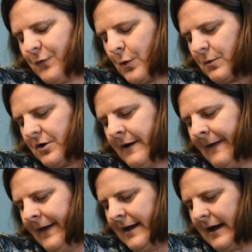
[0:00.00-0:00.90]
forward
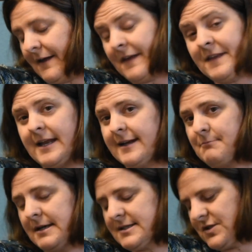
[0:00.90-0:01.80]
in the neck
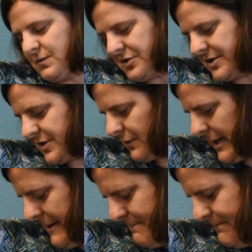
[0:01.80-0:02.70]
muscles, which is
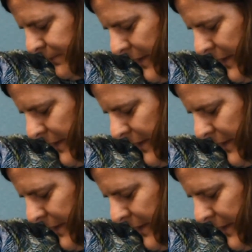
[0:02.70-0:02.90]
great.